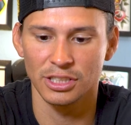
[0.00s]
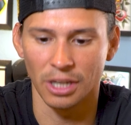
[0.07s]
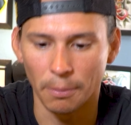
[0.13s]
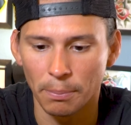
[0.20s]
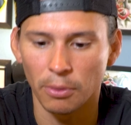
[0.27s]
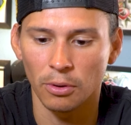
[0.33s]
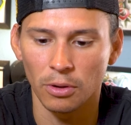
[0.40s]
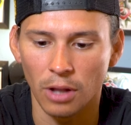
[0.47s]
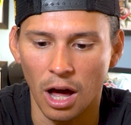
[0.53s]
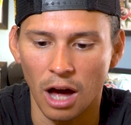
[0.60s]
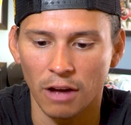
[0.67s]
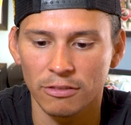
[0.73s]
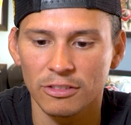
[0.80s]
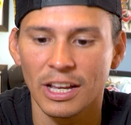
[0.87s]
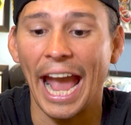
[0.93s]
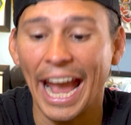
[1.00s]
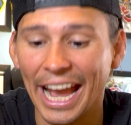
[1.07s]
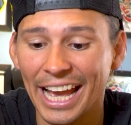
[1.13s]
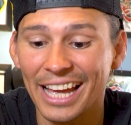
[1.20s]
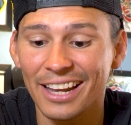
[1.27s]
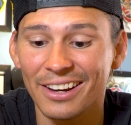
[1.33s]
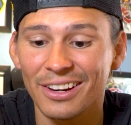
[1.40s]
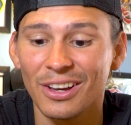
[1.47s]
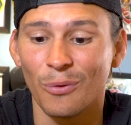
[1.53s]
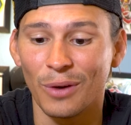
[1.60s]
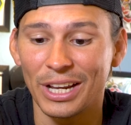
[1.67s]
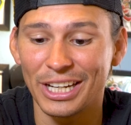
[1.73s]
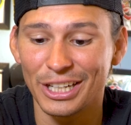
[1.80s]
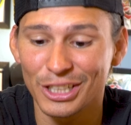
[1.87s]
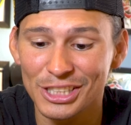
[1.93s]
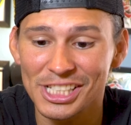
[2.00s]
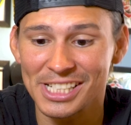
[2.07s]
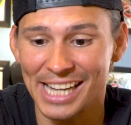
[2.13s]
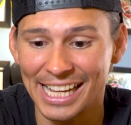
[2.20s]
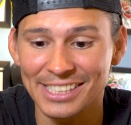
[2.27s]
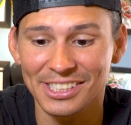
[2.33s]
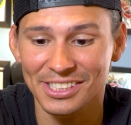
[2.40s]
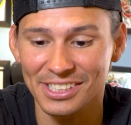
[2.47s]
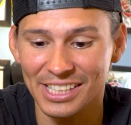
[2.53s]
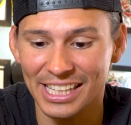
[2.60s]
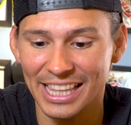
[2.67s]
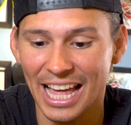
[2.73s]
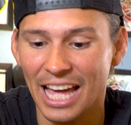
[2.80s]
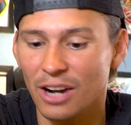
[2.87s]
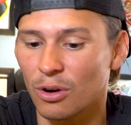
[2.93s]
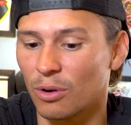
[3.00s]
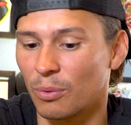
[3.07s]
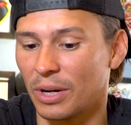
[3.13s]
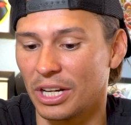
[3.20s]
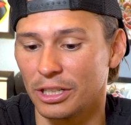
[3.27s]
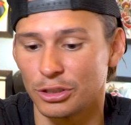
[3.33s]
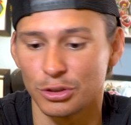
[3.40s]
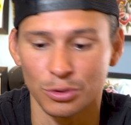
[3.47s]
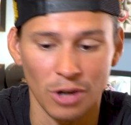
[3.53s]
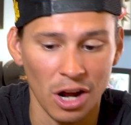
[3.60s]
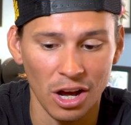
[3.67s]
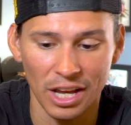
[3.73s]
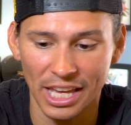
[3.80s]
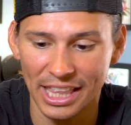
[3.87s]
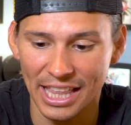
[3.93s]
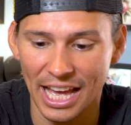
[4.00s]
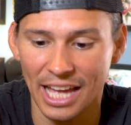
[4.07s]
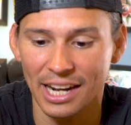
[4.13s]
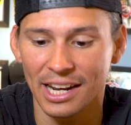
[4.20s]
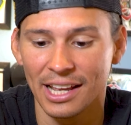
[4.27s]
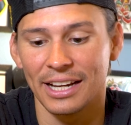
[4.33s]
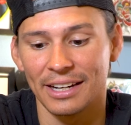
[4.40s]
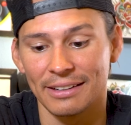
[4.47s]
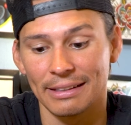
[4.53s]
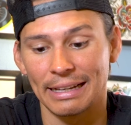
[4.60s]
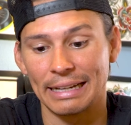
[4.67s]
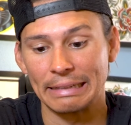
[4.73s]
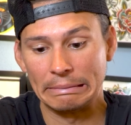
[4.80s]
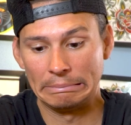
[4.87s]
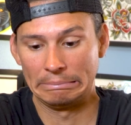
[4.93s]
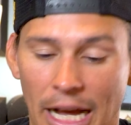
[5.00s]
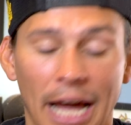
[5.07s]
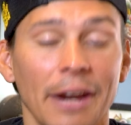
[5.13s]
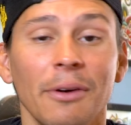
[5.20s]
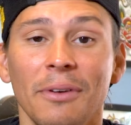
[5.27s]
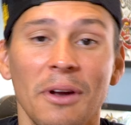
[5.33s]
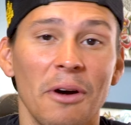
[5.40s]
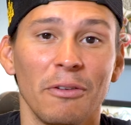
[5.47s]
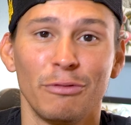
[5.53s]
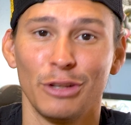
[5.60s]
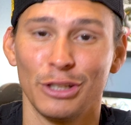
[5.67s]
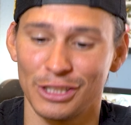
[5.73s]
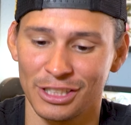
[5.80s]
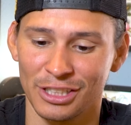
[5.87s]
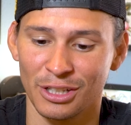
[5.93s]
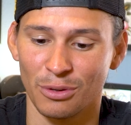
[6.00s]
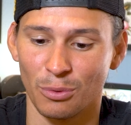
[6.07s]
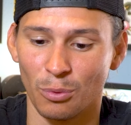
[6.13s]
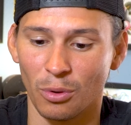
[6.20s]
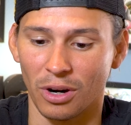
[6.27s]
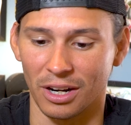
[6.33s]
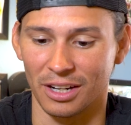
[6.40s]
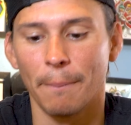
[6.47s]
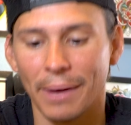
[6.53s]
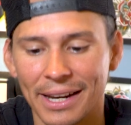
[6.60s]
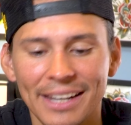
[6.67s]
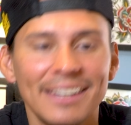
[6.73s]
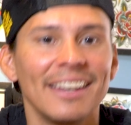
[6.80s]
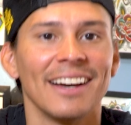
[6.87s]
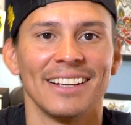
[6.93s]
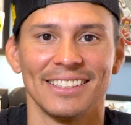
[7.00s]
to pull off. And when you're stenciling that or when you're drawing that, you're like, I don't know if this is gonna work, but it does.